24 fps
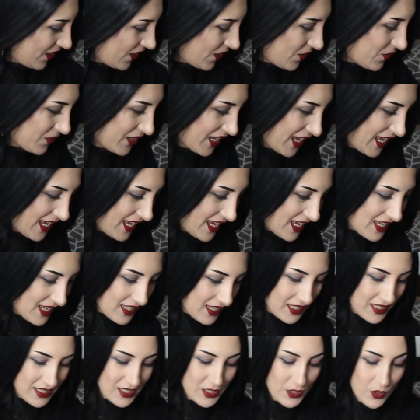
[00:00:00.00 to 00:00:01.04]
Okay,
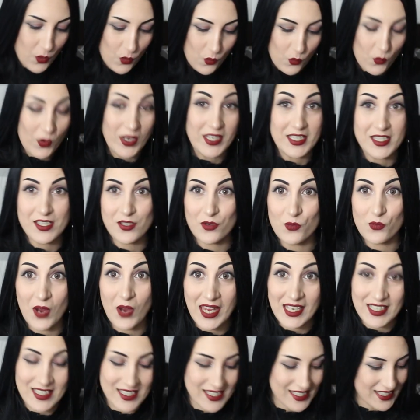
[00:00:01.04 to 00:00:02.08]

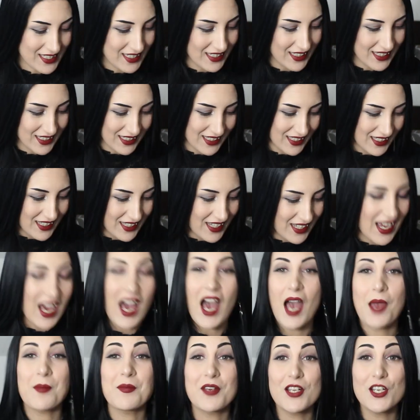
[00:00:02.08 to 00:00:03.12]
wait.
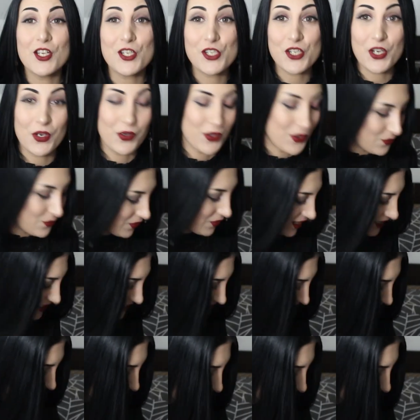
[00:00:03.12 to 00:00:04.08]
I'm gonna show you, wait.